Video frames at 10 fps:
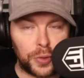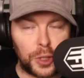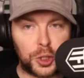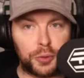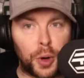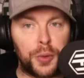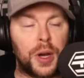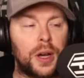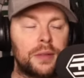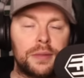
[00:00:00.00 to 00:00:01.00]

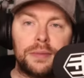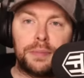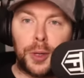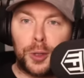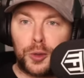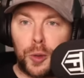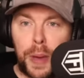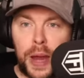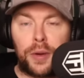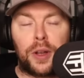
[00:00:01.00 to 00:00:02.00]
Girona, belongs to a
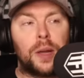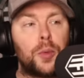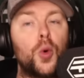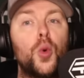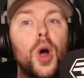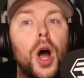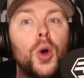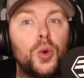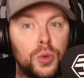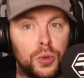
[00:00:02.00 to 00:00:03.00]
parent club, all
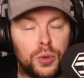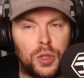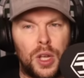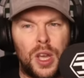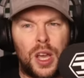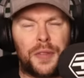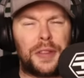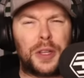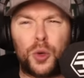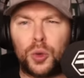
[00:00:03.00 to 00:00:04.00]
owned. I think
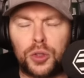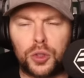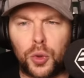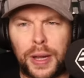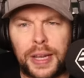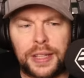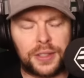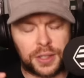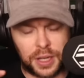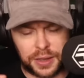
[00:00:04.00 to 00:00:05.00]
they're called
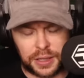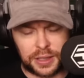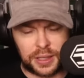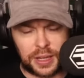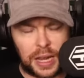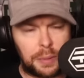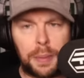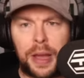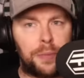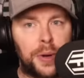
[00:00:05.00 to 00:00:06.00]
Troyes, I think is their name. I
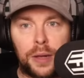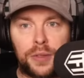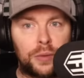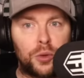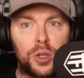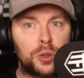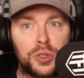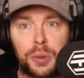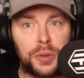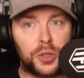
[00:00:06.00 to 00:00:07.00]
may have pronounced that wrong. It's what
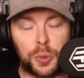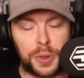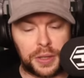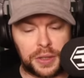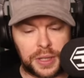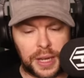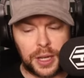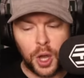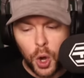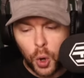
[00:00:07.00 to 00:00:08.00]
someone told me the other day.
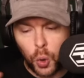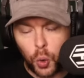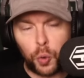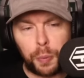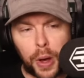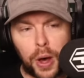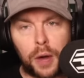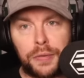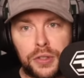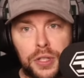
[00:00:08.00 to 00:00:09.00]
All part
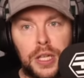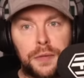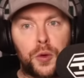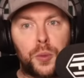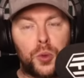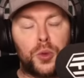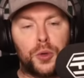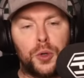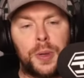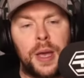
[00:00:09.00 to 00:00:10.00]
of the City Football
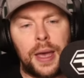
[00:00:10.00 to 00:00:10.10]
Group.